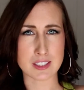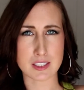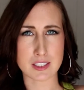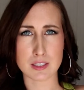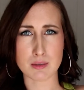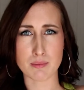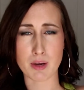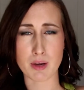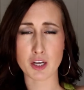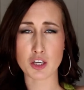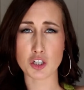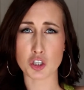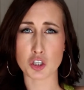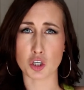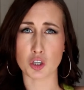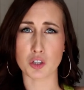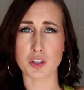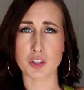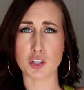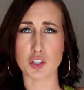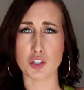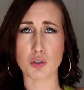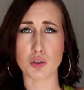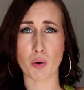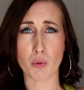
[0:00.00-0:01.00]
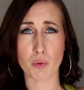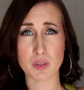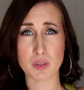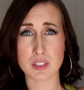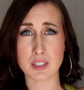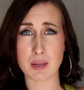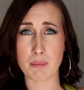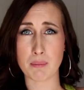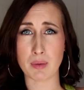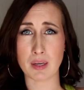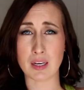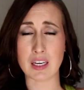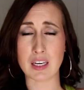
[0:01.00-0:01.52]
is to make sure that you go to
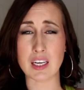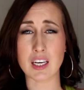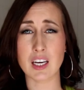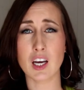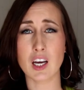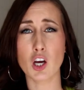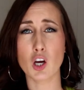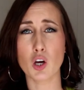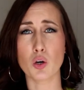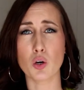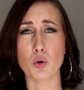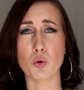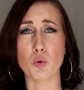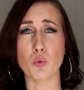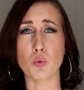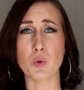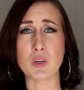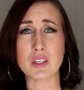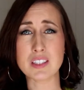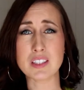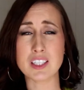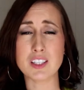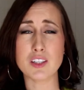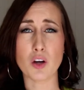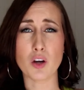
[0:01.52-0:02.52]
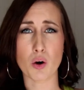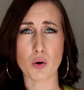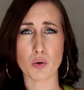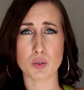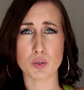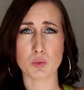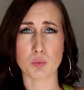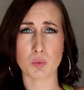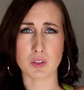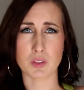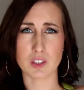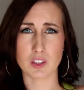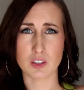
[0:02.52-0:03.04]
somebody who really
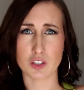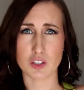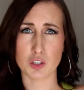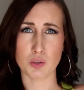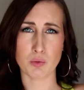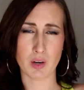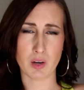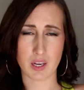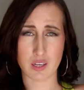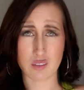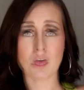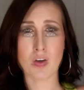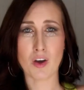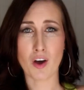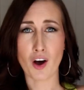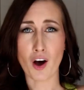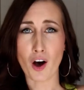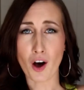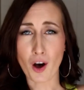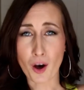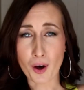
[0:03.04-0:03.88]
knows what they're doing.